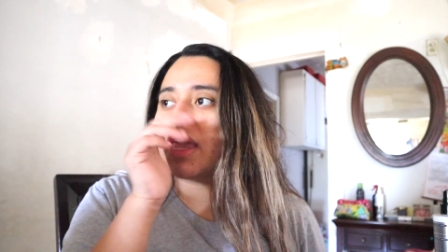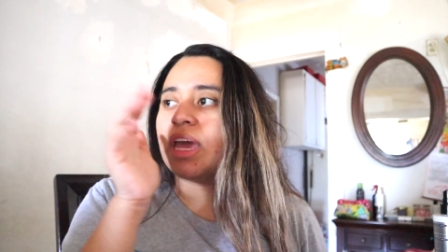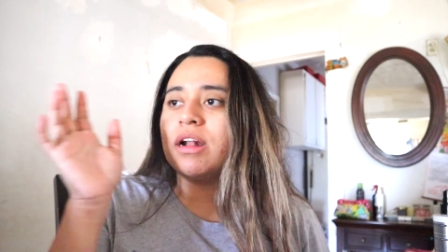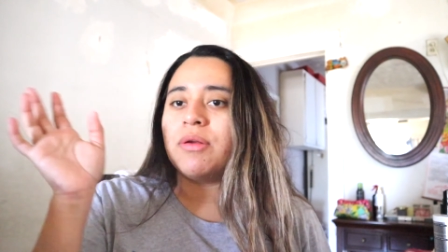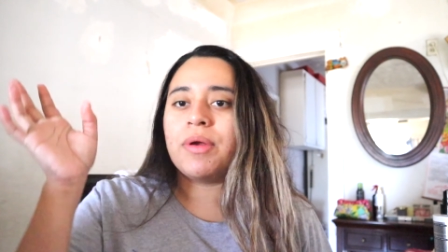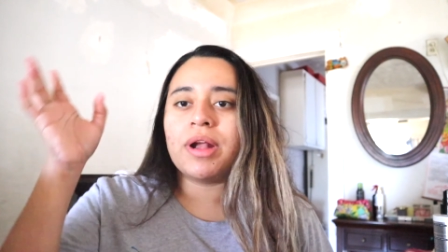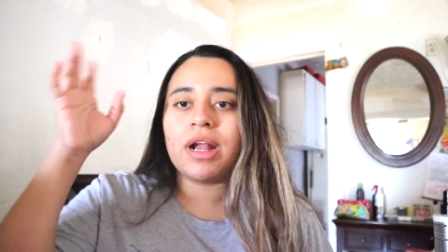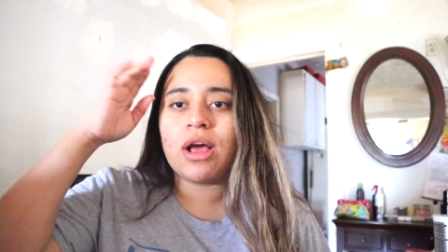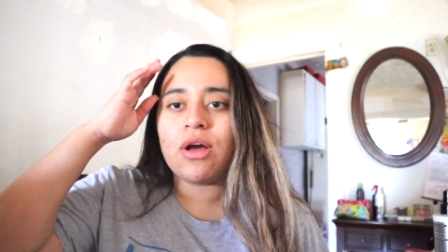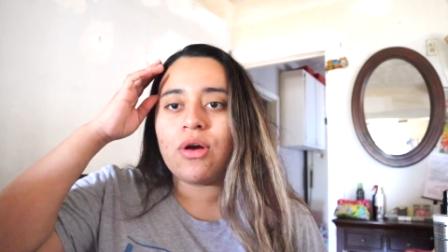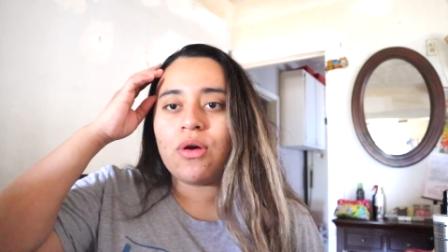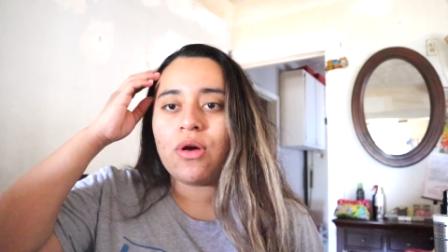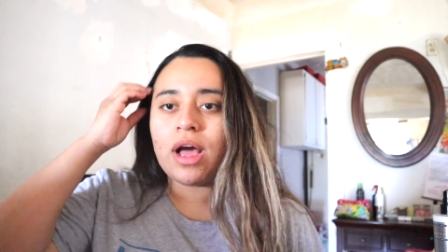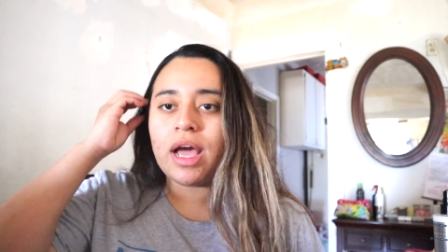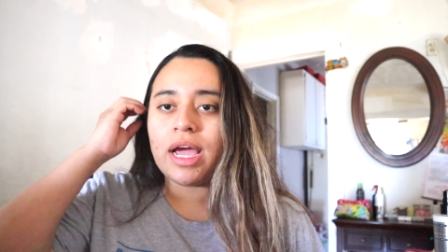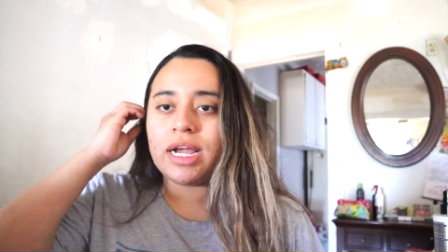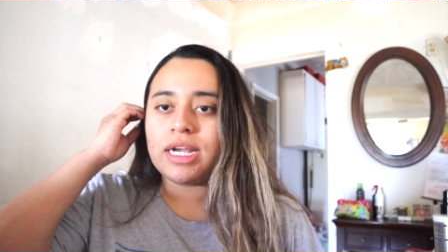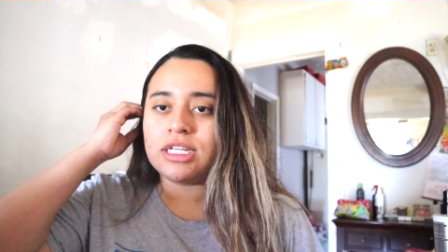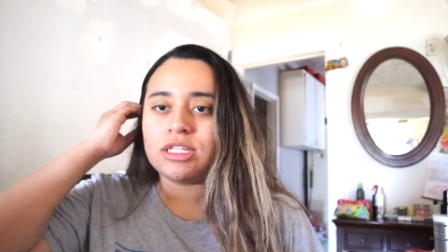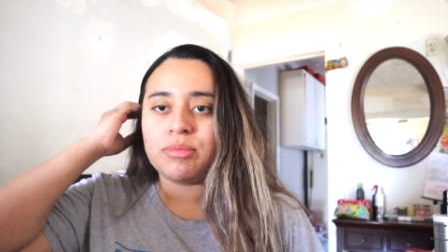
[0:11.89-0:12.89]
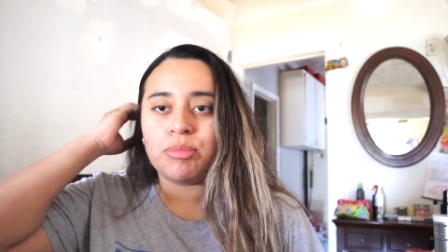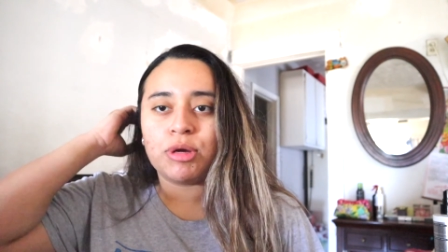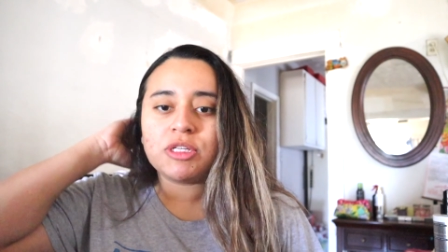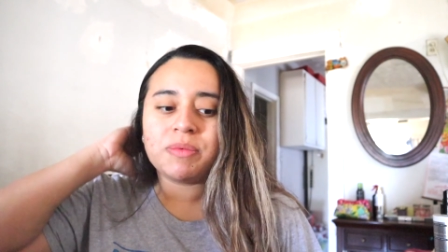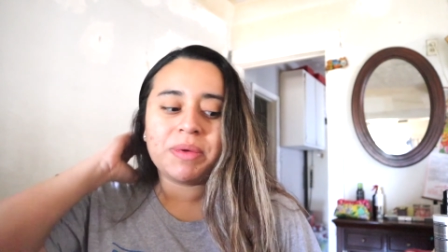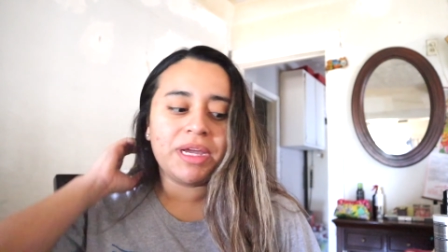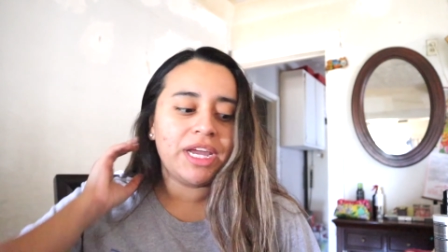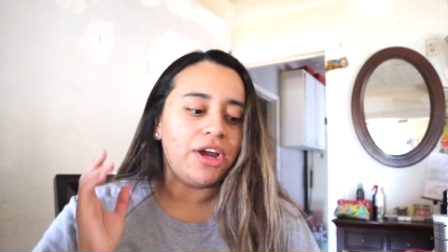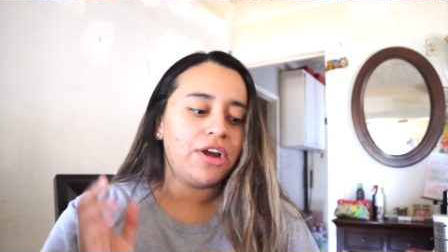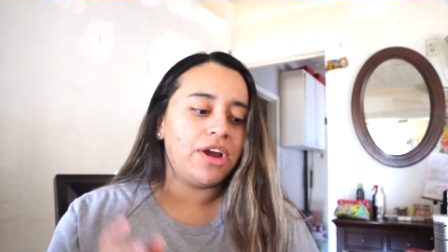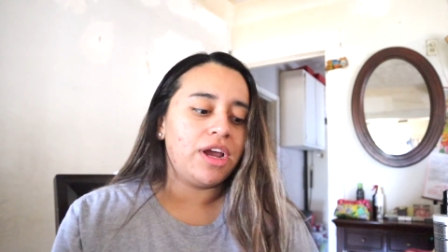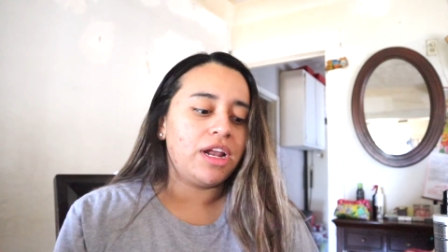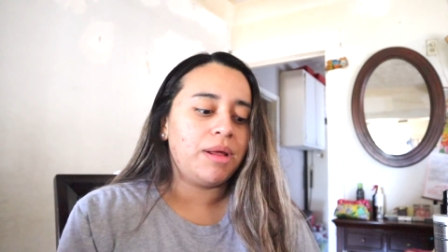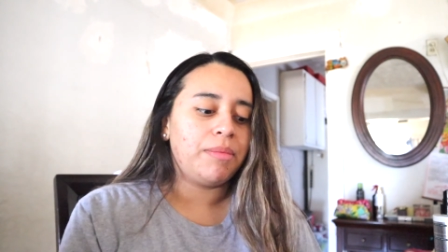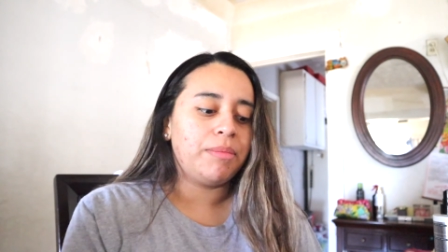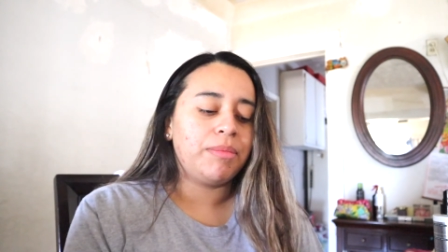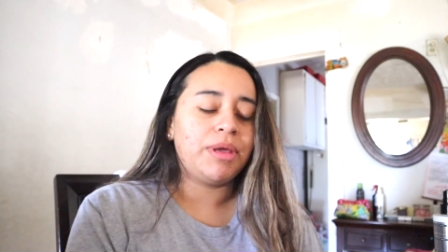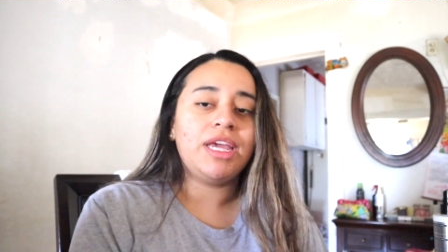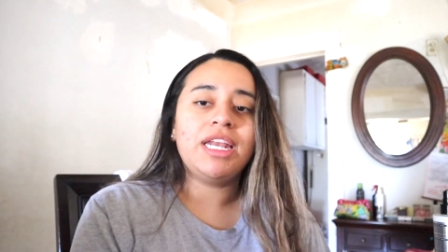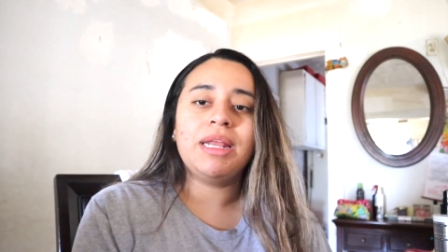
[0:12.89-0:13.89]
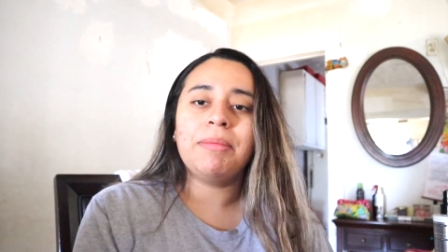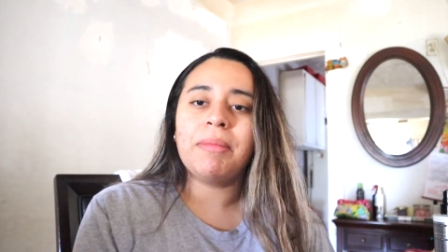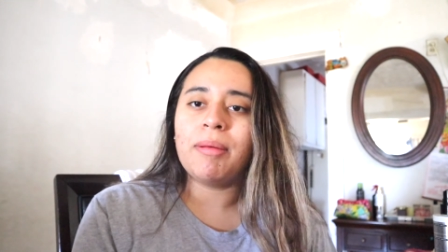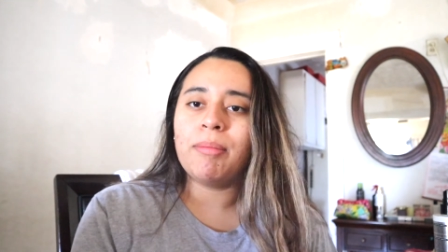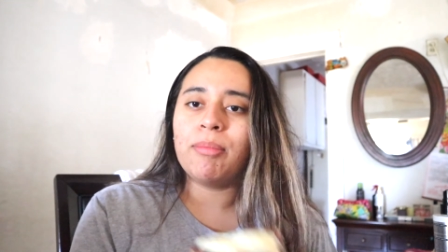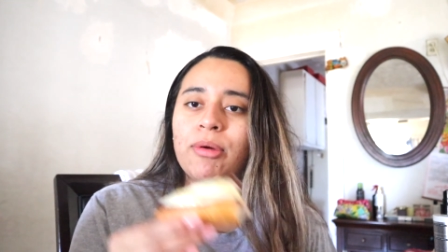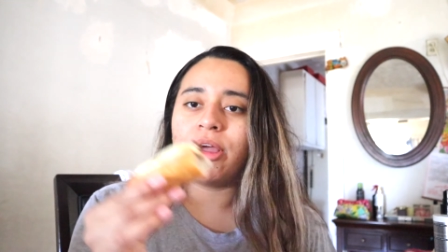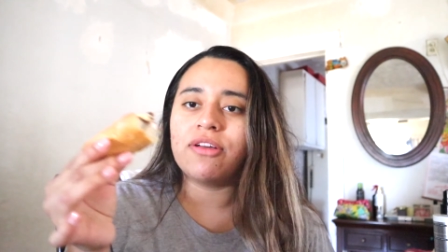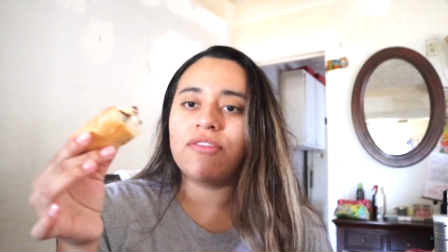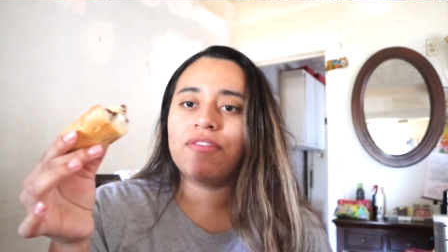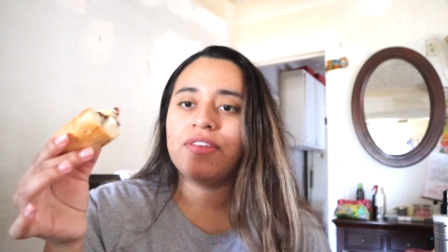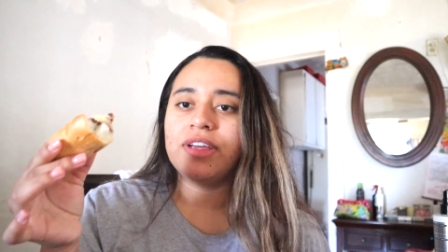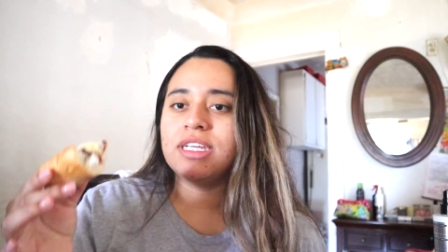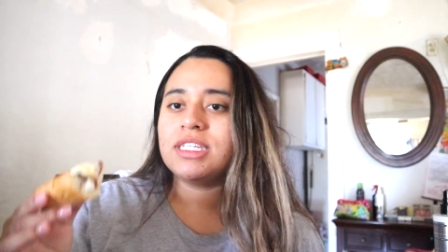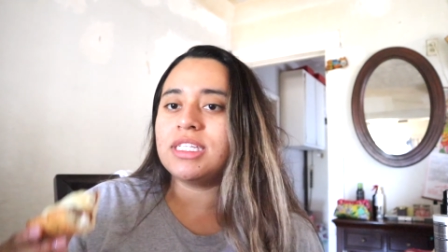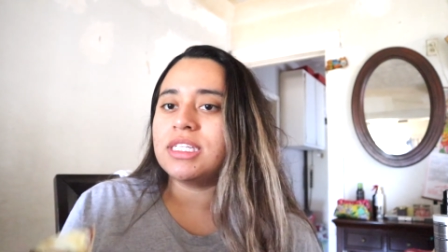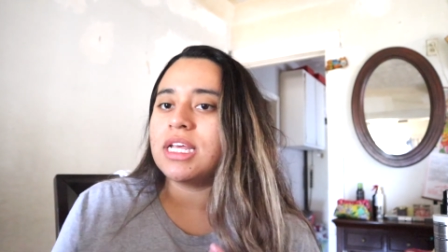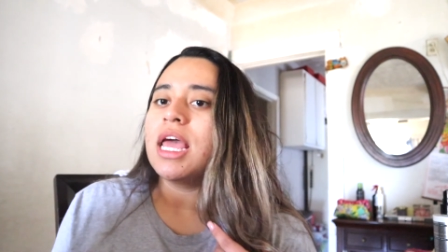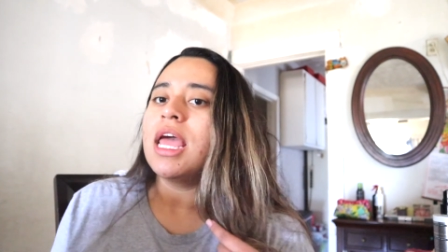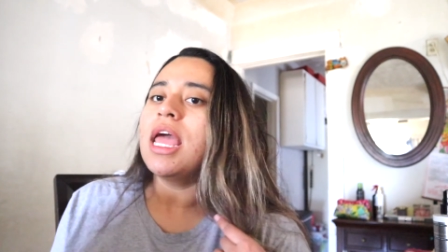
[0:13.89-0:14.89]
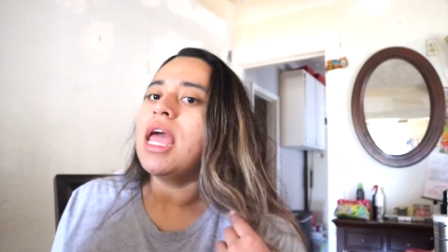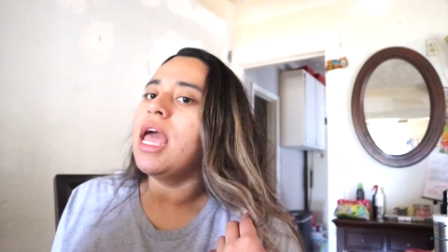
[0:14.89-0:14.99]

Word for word: and right now I need to brush my hair and I'm eating my breakfast